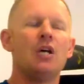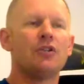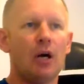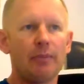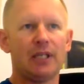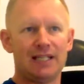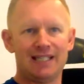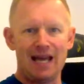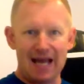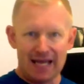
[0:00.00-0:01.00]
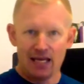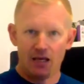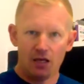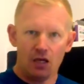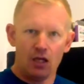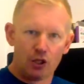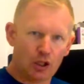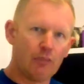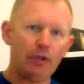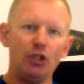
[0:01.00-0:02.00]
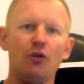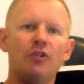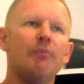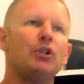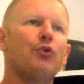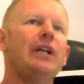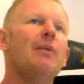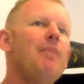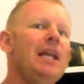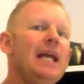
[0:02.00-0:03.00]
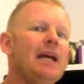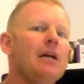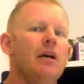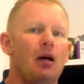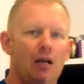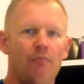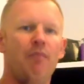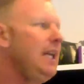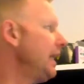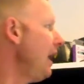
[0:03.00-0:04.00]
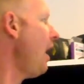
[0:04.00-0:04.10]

So I'm going to say you're going to be using between a minute and a minute and a